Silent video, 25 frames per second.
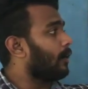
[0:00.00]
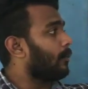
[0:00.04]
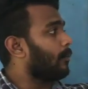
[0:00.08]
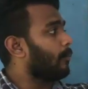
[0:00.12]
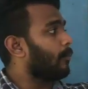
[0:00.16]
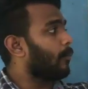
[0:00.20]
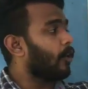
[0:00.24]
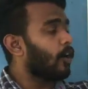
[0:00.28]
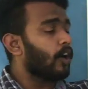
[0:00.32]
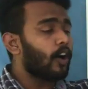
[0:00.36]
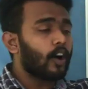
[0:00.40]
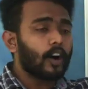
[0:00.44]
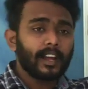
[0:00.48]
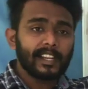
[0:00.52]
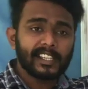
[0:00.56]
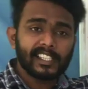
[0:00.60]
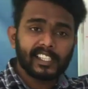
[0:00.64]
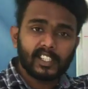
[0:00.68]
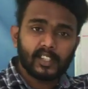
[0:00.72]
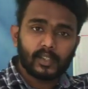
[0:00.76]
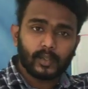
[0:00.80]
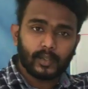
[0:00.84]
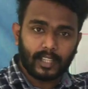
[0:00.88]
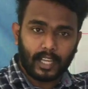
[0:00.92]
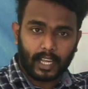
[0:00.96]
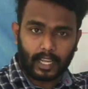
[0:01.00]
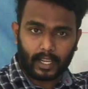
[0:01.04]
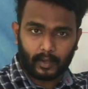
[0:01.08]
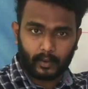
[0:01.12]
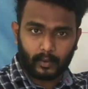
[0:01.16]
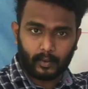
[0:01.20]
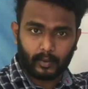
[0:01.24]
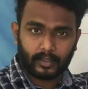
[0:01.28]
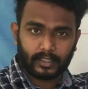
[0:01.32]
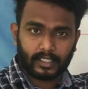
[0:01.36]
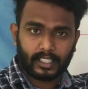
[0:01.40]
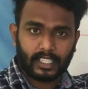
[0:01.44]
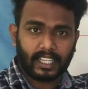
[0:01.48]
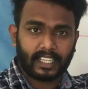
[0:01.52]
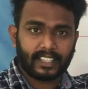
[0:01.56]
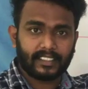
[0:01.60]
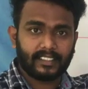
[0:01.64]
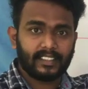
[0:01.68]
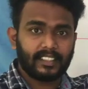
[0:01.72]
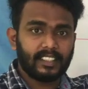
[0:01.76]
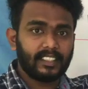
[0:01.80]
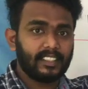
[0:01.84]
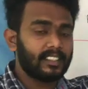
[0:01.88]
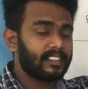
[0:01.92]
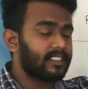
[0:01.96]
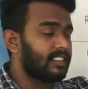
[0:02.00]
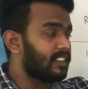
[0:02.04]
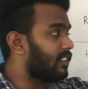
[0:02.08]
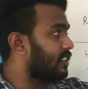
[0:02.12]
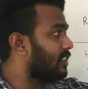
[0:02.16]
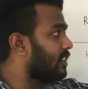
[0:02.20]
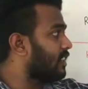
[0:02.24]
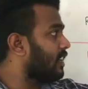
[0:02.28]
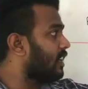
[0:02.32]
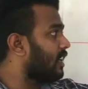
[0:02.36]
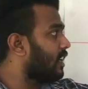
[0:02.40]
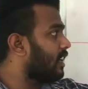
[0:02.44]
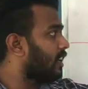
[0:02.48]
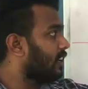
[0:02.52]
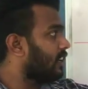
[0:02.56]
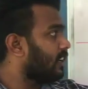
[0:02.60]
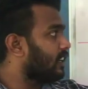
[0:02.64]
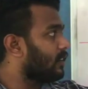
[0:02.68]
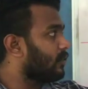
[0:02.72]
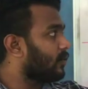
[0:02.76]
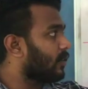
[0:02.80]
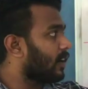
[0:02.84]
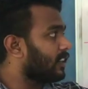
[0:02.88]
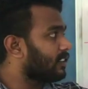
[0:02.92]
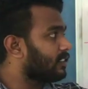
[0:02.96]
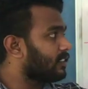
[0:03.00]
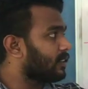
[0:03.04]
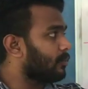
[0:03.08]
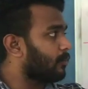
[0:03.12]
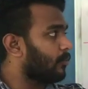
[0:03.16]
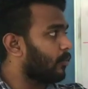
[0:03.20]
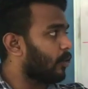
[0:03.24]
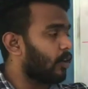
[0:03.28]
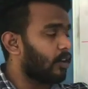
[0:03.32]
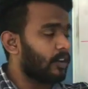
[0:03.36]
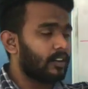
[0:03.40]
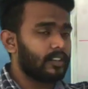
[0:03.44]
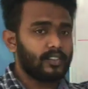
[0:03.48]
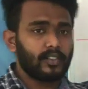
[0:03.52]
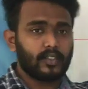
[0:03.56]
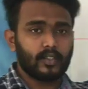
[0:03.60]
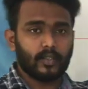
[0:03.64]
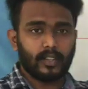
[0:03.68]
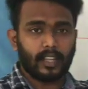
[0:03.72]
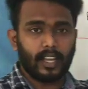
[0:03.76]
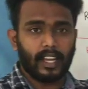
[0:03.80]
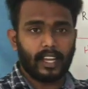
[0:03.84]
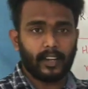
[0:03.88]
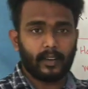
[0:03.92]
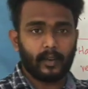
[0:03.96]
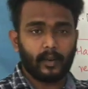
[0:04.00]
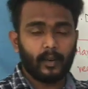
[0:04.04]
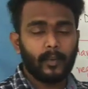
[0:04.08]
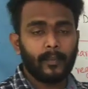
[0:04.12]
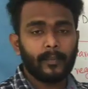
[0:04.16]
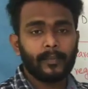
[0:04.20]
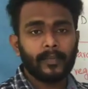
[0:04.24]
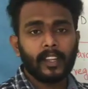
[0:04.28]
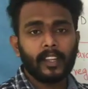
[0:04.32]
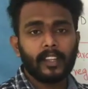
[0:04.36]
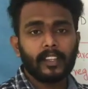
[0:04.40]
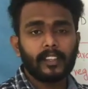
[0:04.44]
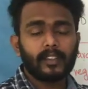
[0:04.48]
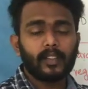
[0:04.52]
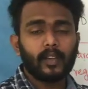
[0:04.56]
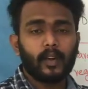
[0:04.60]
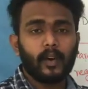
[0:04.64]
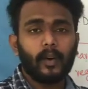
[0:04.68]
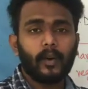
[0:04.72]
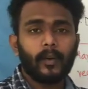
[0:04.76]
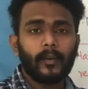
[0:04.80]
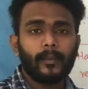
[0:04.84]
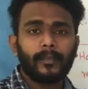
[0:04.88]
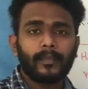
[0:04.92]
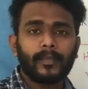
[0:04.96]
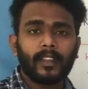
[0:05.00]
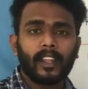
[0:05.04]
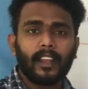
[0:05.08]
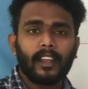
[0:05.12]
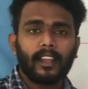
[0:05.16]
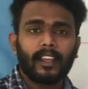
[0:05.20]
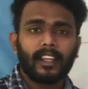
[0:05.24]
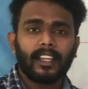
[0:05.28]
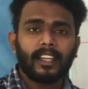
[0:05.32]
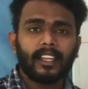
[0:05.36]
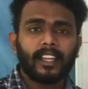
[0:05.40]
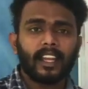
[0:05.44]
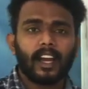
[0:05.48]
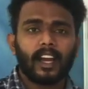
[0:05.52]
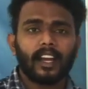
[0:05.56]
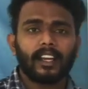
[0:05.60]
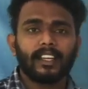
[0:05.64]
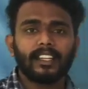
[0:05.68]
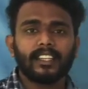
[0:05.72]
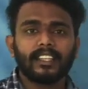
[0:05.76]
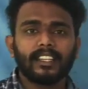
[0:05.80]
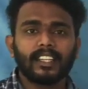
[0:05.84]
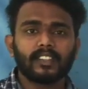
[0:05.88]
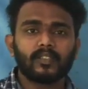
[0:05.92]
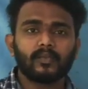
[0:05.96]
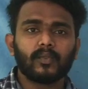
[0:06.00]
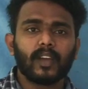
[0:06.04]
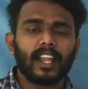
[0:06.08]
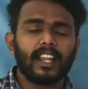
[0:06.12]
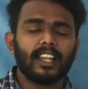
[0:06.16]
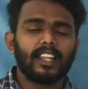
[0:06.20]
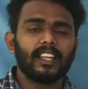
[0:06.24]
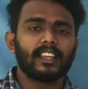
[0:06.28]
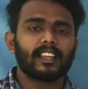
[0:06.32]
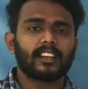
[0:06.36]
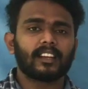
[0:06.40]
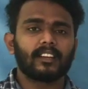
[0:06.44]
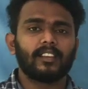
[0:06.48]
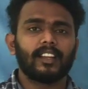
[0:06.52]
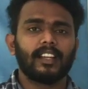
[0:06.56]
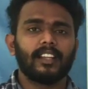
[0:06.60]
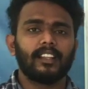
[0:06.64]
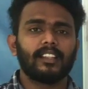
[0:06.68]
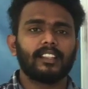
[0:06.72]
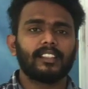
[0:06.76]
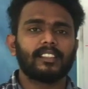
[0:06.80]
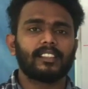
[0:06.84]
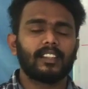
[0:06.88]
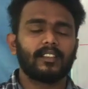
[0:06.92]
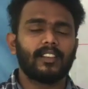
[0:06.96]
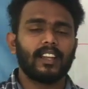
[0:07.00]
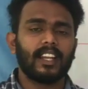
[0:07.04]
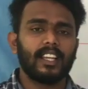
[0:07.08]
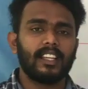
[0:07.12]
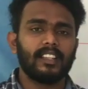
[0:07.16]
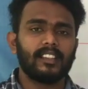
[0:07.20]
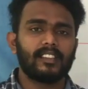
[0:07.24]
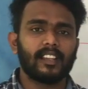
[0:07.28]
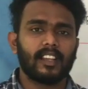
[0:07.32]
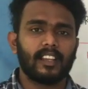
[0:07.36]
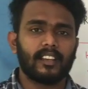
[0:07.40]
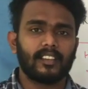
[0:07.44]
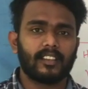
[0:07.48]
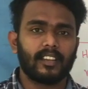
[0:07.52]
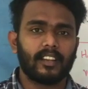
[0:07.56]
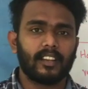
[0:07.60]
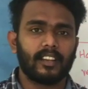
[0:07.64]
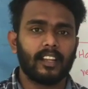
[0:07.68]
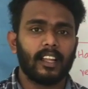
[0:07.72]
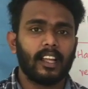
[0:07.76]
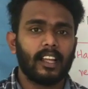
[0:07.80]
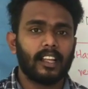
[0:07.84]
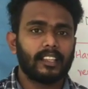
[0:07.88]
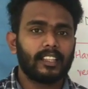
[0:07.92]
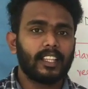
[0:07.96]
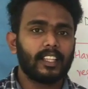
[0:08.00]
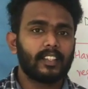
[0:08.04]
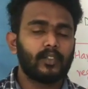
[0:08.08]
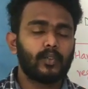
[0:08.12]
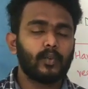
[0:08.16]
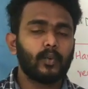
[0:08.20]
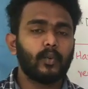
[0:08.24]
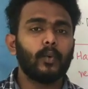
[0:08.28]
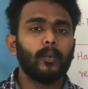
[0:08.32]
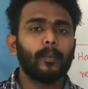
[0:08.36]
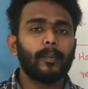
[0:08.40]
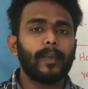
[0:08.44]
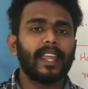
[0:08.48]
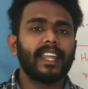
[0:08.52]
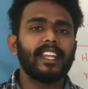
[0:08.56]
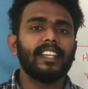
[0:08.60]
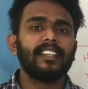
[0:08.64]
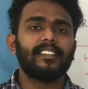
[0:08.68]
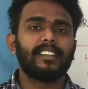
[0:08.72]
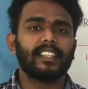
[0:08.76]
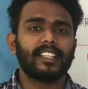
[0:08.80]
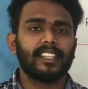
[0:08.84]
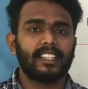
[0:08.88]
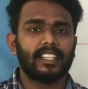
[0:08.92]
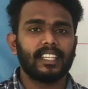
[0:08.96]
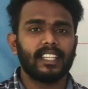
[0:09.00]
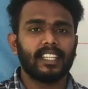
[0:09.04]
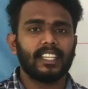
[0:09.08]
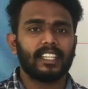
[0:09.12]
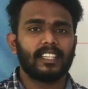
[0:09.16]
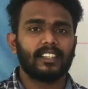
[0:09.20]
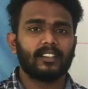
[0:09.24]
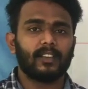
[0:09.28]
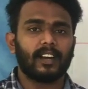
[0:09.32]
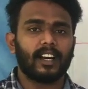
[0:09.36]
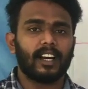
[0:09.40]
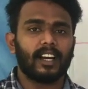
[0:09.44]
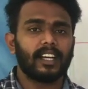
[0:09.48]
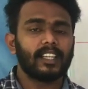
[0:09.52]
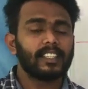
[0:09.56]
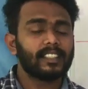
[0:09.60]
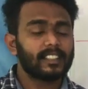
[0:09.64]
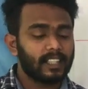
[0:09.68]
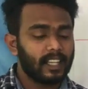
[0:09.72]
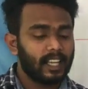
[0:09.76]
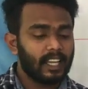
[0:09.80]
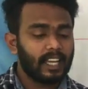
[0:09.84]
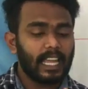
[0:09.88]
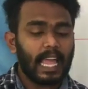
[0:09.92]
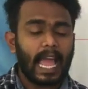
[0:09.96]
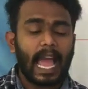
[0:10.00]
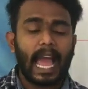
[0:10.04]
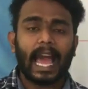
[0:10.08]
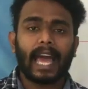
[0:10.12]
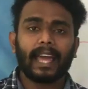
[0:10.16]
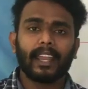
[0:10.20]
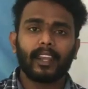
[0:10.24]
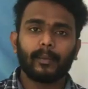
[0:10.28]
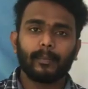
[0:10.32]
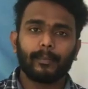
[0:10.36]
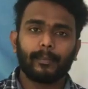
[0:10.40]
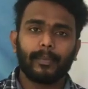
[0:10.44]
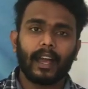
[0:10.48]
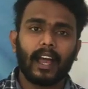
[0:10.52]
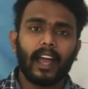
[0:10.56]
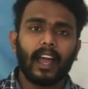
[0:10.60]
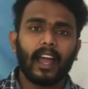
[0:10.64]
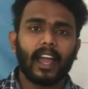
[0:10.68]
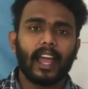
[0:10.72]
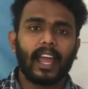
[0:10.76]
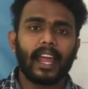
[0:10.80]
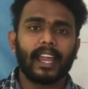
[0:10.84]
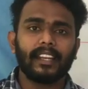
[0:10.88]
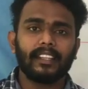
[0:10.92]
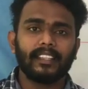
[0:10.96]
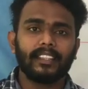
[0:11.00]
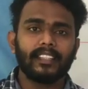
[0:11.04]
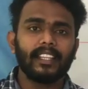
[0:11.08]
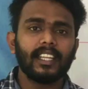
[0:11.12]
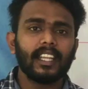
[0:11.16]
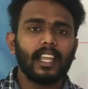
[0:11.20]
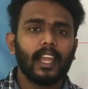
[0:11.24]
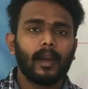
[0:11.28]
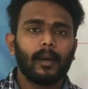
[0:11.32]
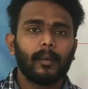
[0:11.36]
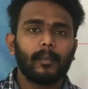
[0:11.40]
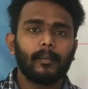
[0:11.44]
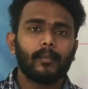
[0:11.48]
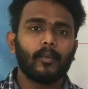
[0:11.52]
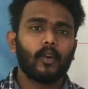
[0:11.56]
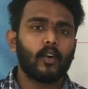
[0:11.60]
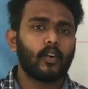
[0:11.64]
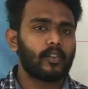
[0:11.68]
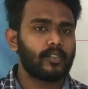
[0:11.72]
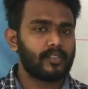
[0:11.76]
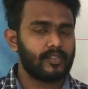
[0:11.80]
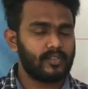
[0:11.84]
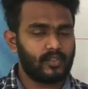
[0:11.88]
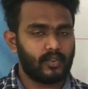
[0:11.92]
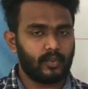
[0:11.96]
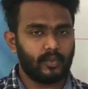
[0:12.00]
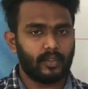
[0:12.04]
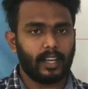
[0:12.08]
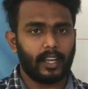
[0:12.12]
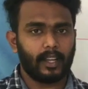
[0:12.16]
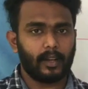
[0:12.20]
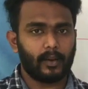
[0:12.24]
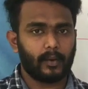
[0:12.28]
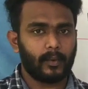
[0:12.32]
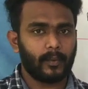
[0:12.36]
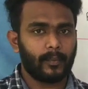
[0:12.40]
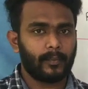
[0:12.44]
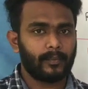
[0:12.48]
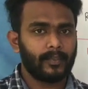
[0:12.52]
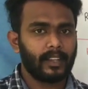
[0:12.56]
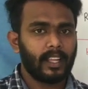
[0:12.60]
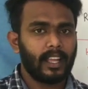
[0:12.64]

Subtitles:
Mohenjo-daro. The next city, it was Mohenjo-daro. So in Indus Valley civilization, the two main city, it was Harappa and the Mohenjo-daro.